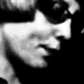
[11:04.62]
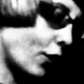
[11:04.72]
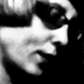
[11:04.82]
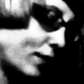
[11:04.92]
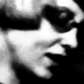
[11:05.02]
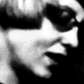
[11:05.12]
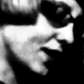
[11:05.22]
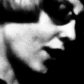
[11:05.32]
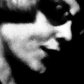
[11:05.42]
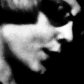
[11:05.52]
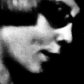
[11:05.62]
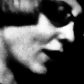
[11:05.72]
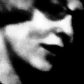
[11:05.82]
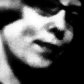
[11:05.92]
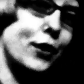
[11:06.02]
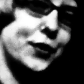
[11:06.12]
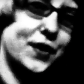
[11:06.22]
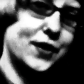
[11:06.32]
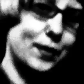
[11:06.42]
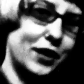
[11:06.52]
disappointment is also among the
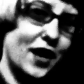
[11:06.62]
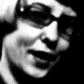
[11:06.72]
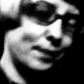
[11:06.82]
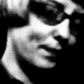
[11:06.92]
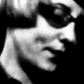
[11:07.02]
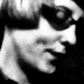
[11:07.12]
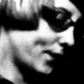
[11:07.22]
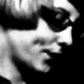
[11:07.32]
most sublime.